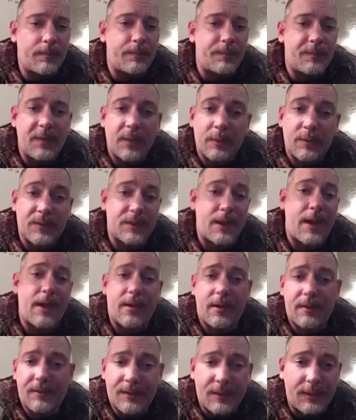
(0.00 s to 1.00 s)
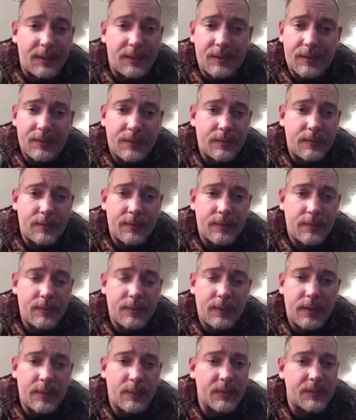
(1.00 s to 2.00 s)
He was not on his knees.
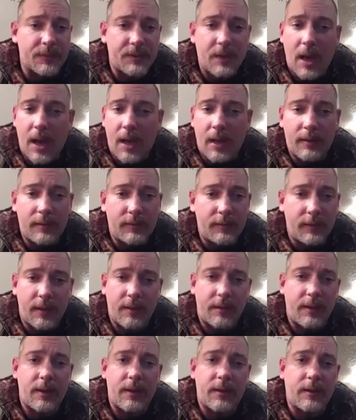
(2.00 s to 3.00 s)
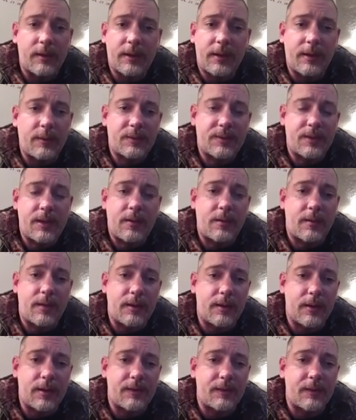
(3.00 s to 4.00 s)
He was not none of that. He was none of that
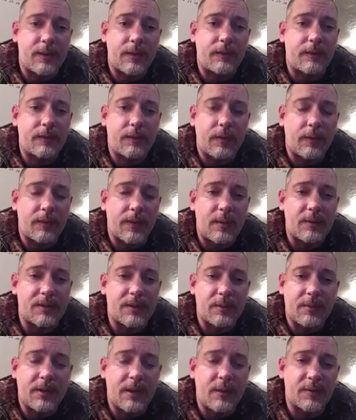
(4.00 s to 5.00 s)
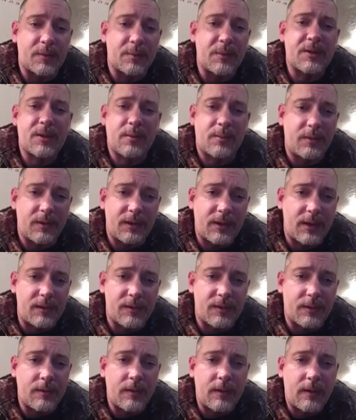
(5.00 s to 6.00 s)
nonsense. That was a
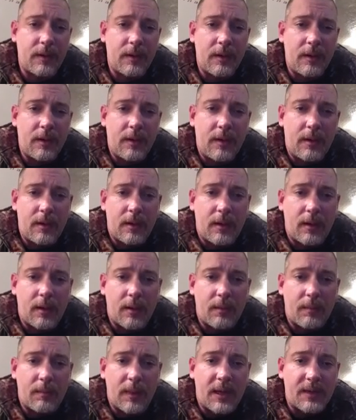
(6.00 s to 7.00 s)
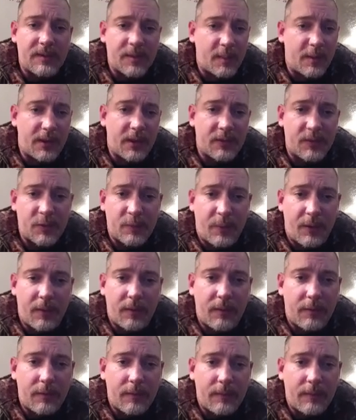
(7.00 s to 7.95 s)
miscommunication on somebody else's part.